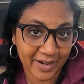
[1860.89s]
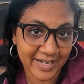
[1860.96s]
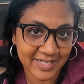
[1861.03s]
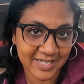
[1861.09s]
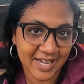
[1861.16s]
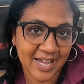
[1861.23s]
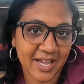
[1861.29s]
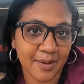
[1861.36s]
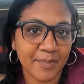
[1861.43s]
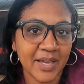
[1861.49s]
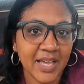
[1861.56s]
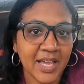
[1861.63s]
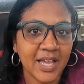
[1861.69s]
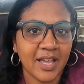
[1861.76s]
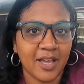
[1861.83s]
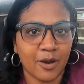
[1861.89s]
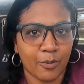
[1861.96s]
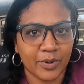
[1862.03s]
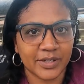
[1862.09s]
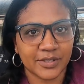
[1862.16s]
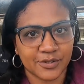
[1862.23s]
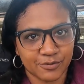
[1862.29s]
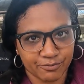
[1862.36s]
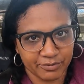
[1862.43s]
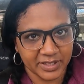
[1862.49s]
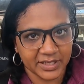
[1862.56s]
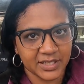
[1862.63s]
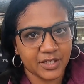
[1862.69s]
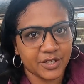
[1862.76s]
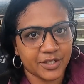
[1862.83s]
great time. It was
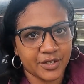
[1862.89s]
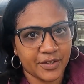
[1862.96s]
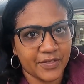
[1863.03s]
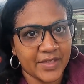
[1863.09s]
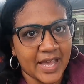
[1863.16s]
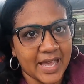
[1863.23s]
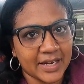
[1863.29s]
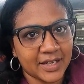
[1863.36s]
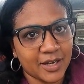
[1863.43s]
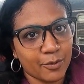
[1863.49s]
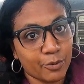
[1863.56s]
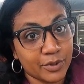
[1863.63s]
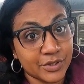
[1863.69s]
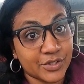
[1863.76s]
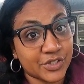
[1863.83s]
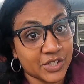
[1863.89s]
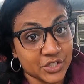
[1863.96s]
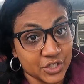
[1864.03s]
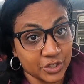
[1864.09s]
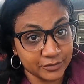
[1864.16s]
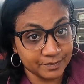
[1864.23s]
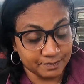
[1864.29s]
really good. That was such